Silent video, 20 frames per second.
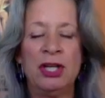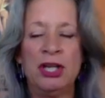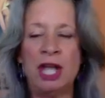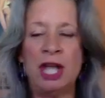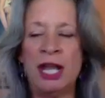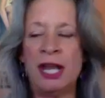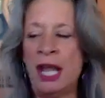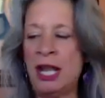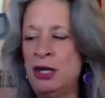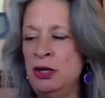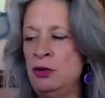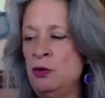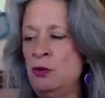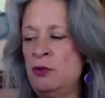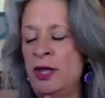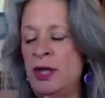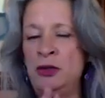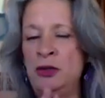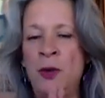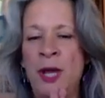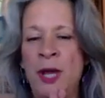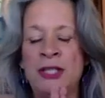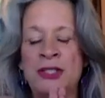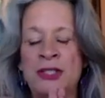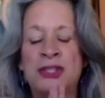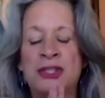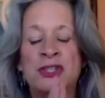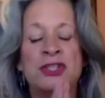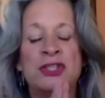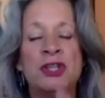And I knew that you had
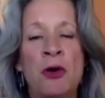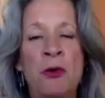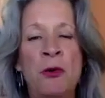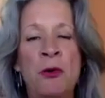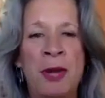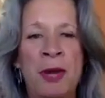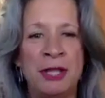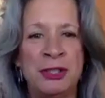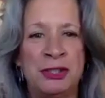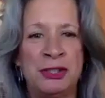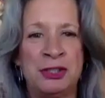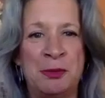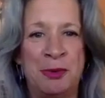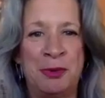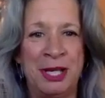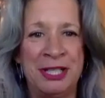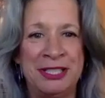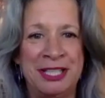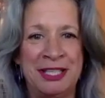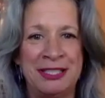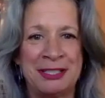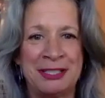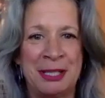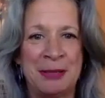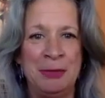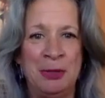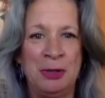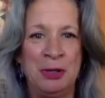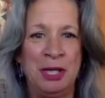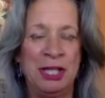so much to bring to this
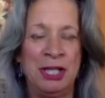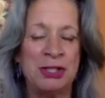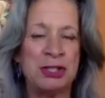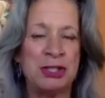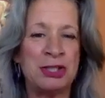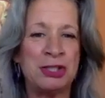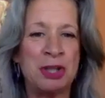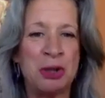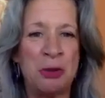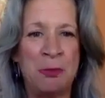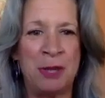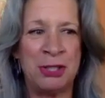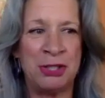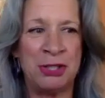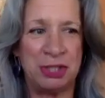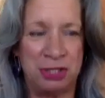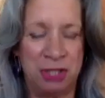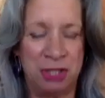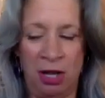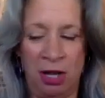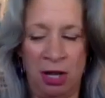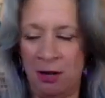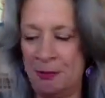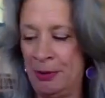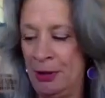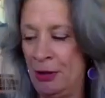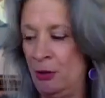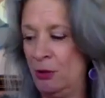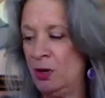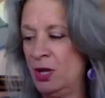community and so much to talk
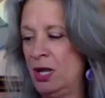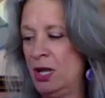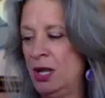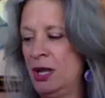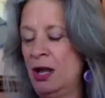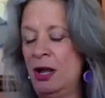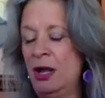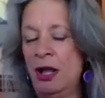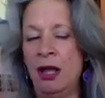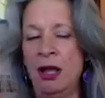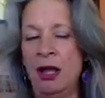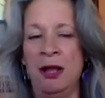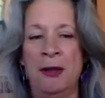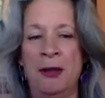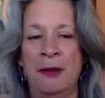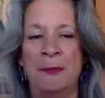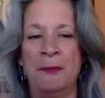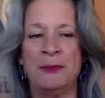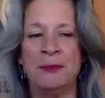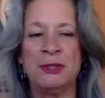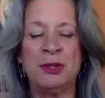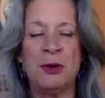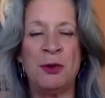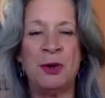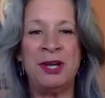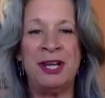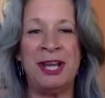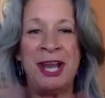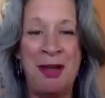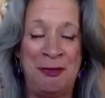about. So
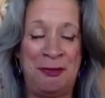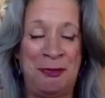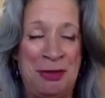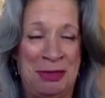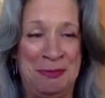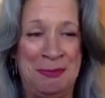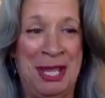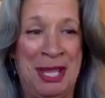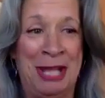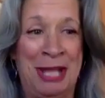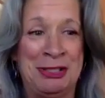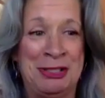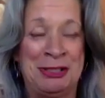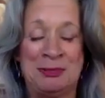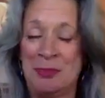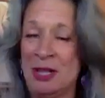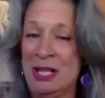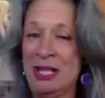enough with me. I just,